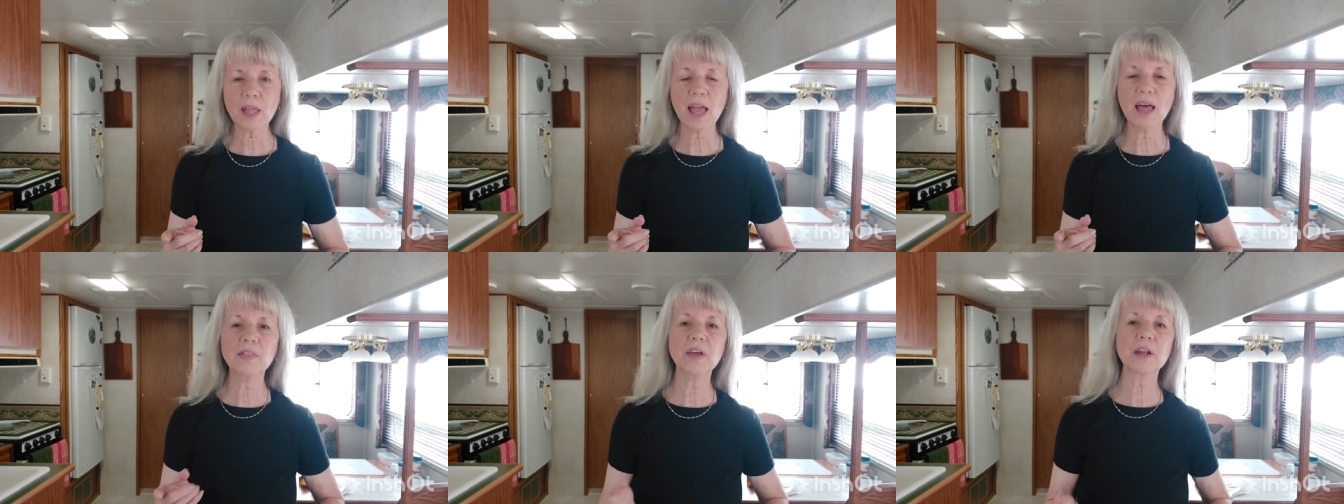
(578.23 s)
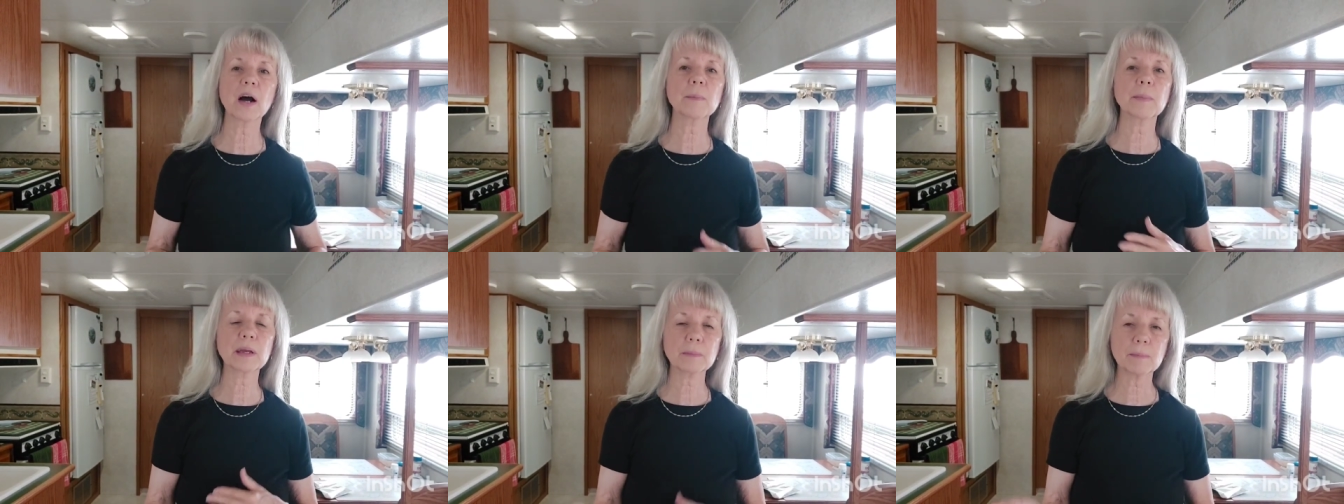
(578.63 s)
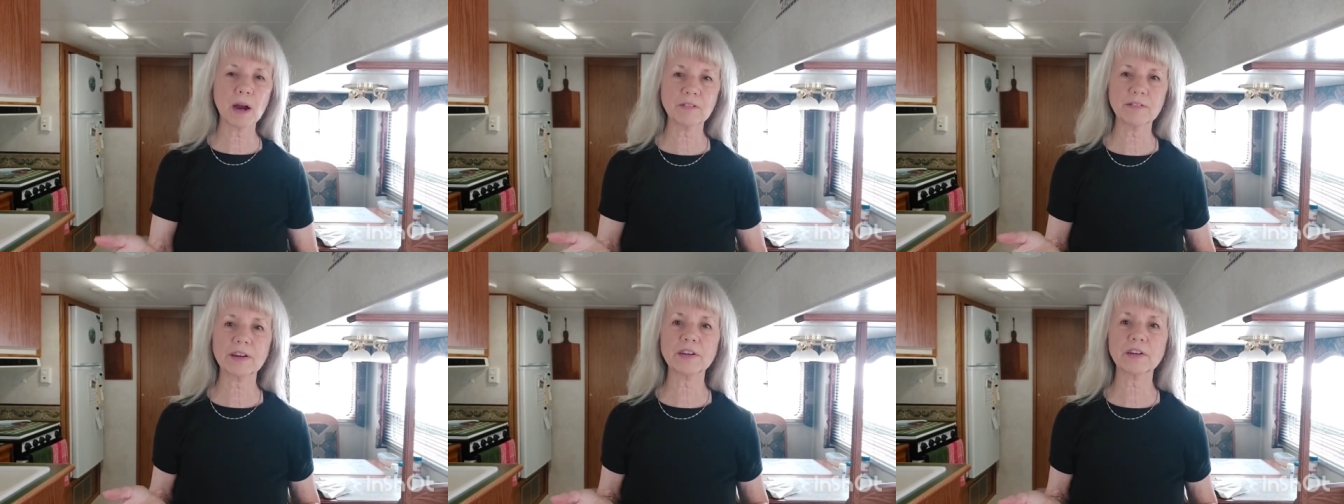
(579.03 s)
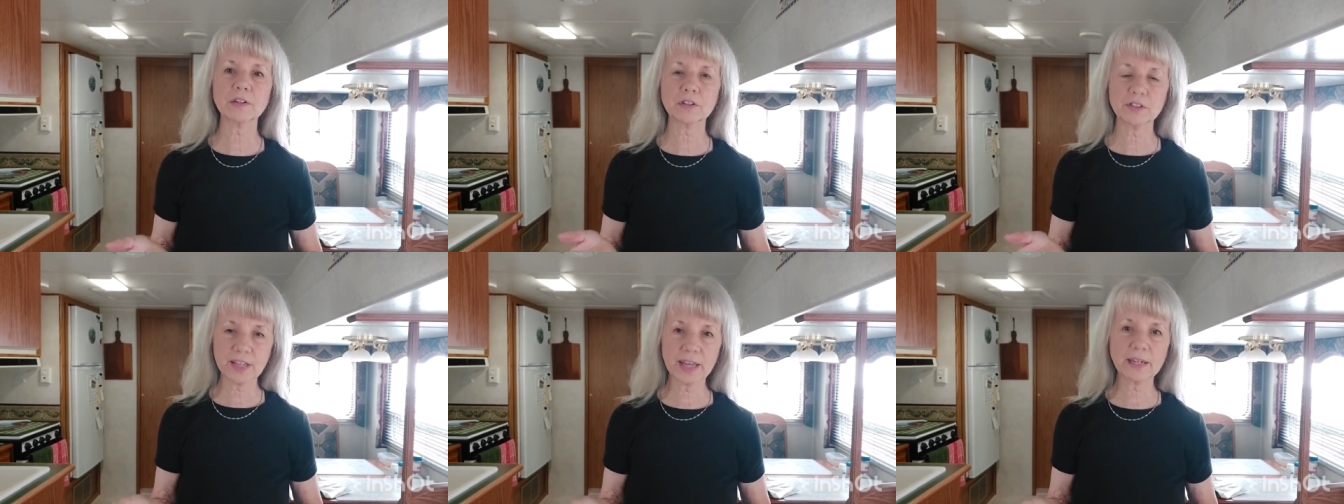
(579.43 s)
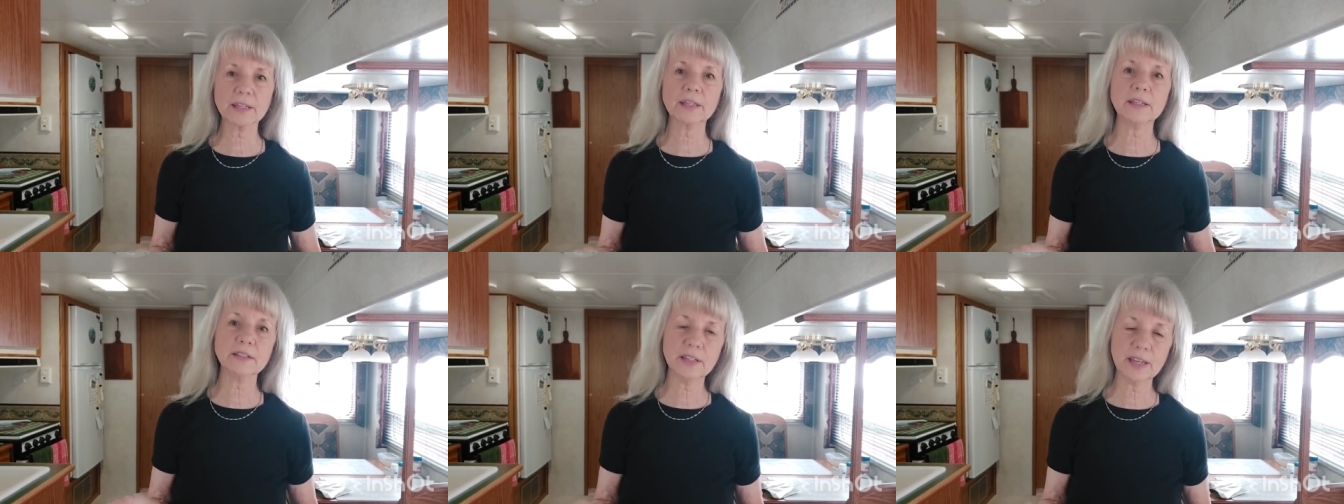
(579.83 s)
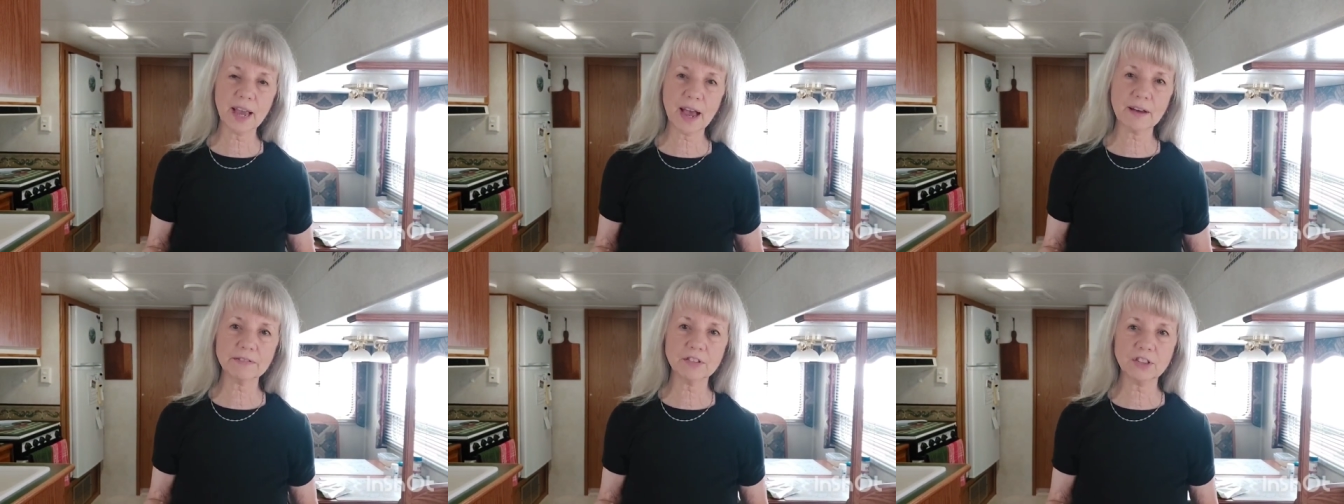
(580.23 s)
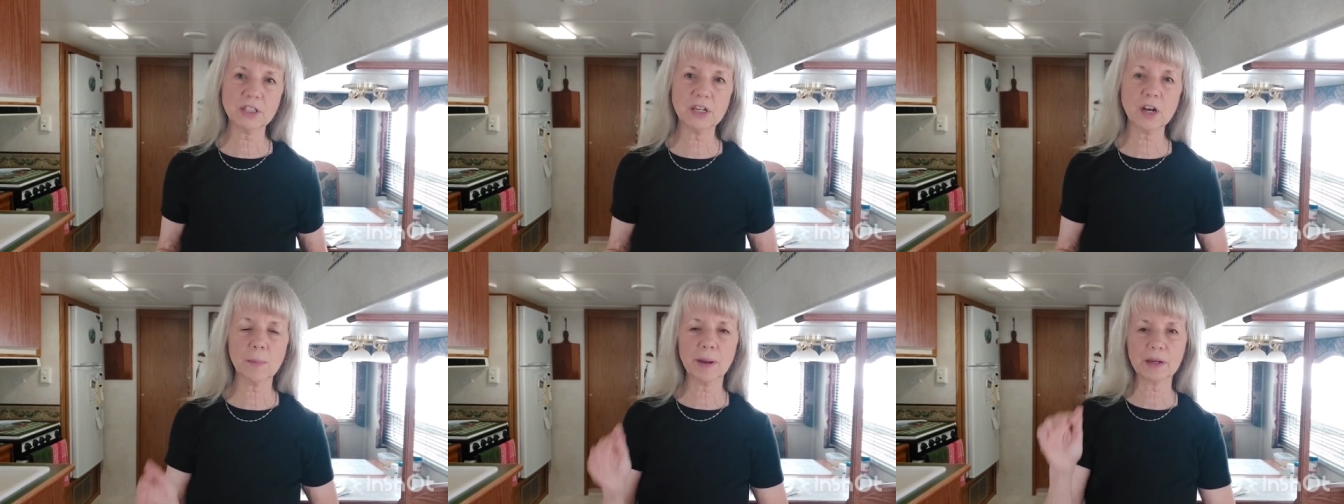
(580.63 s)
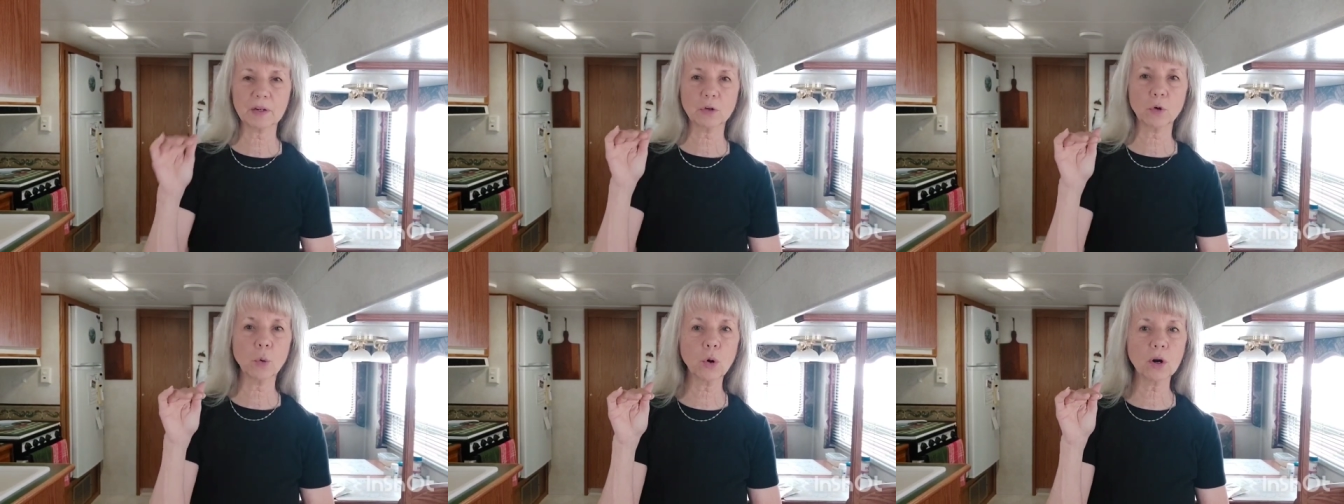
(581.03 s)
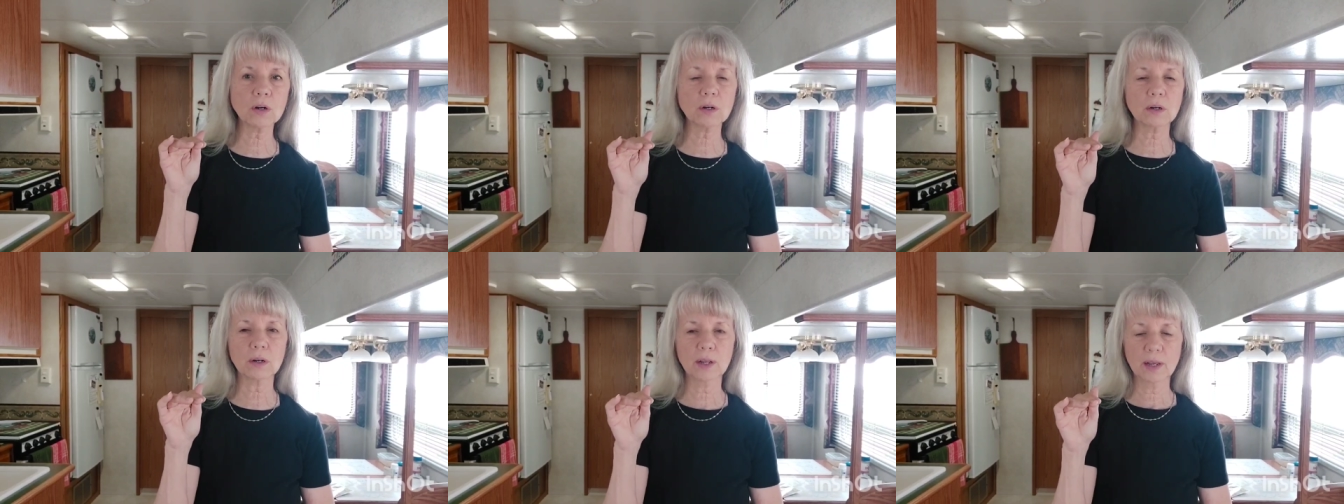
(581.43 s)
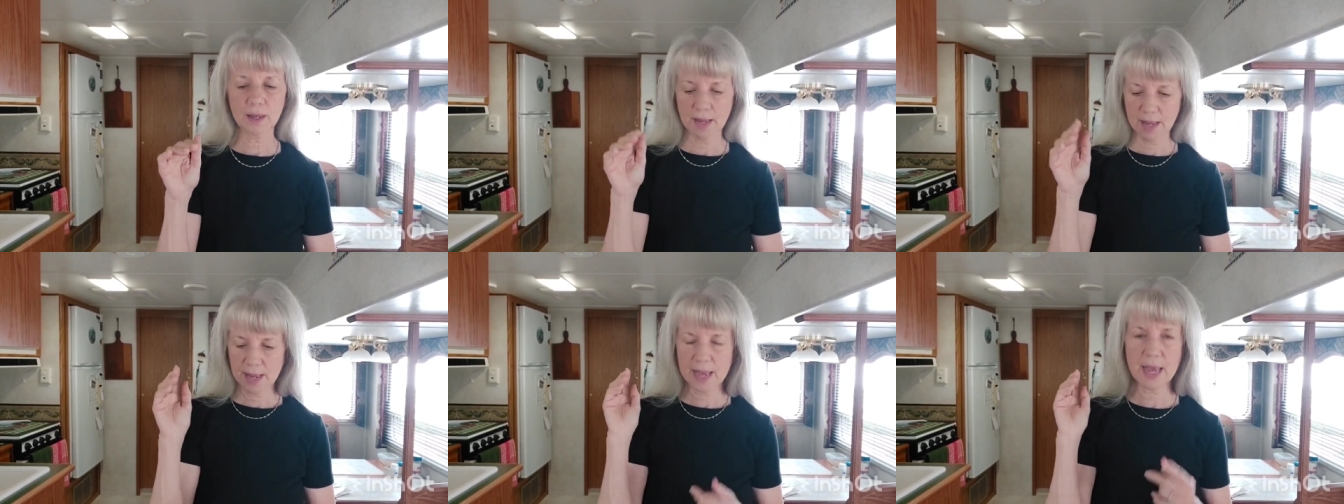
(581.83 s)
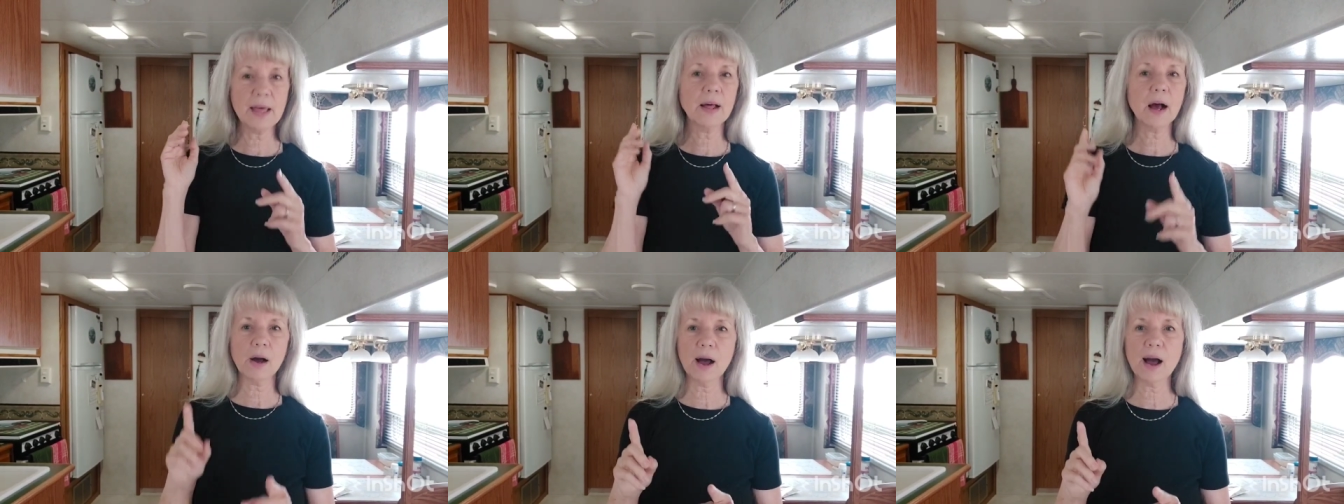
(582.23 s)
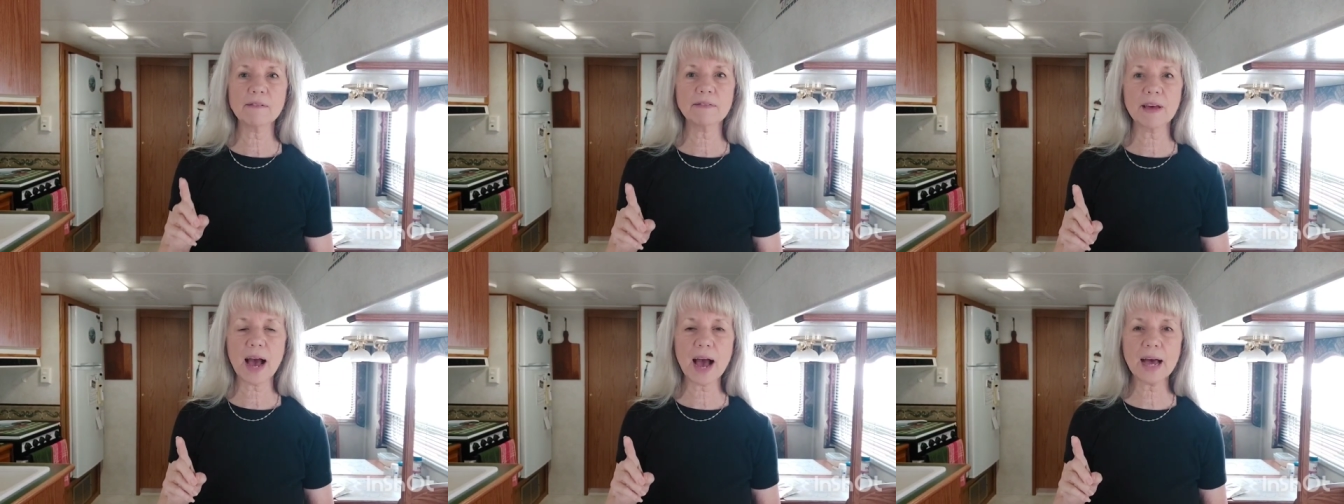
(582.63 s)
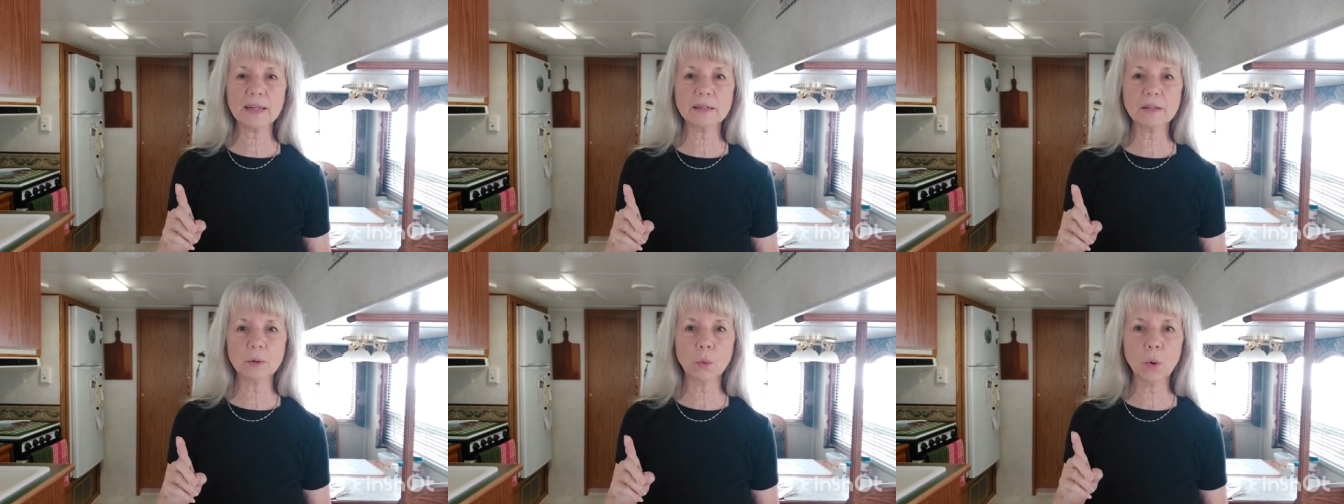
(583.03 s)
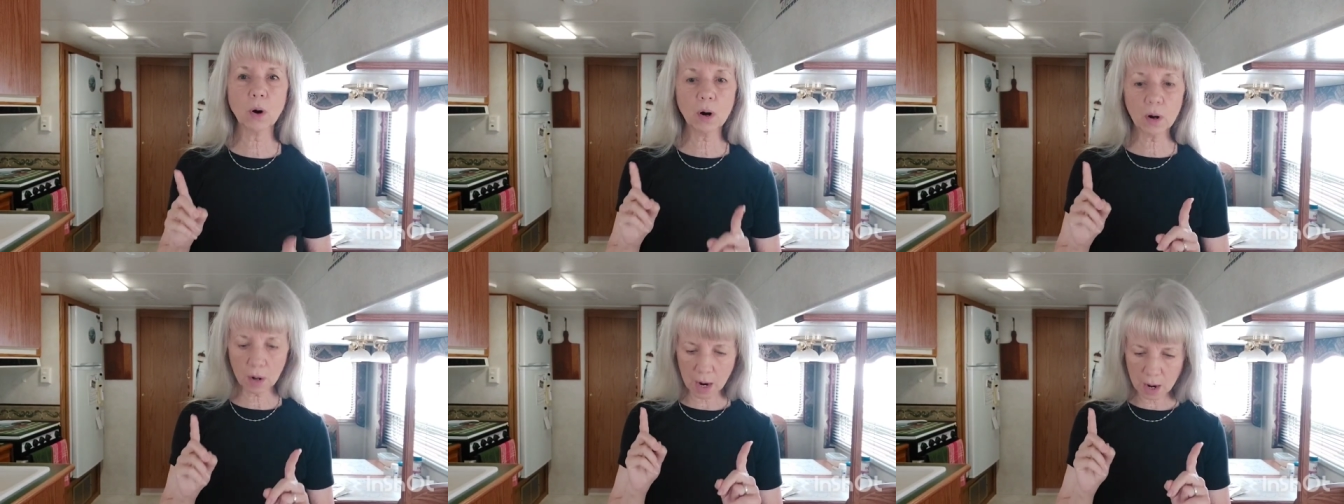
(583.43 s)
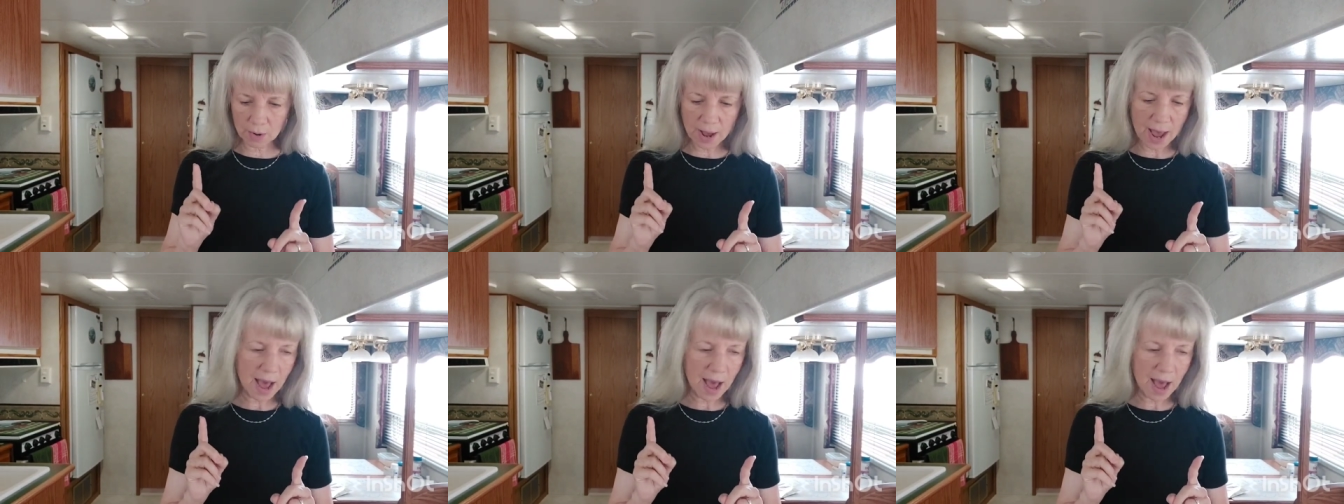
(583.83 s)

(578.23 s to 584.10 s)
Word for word: And then I'll make my regular Tetley decaf tea. I'll make a quart, and I'll have that, or I'll